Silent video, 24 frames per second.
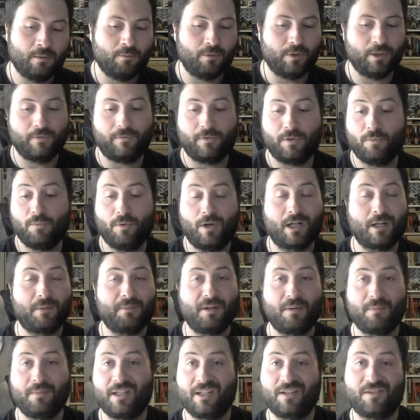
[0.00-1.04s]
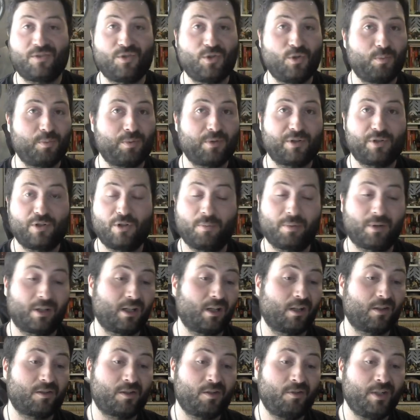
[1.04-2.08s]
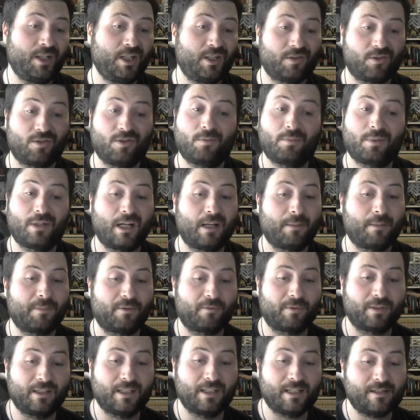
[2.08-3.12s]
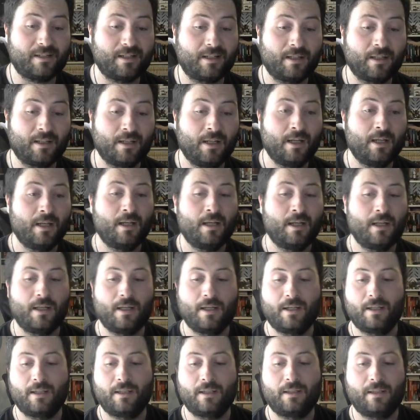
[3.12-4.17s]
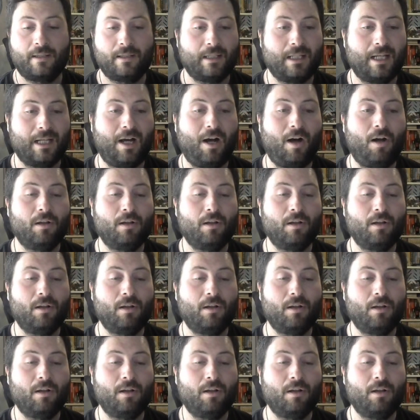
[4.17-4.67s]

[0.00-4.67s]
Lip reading: Or if you want them to be super cartoony or super hyper realistic, all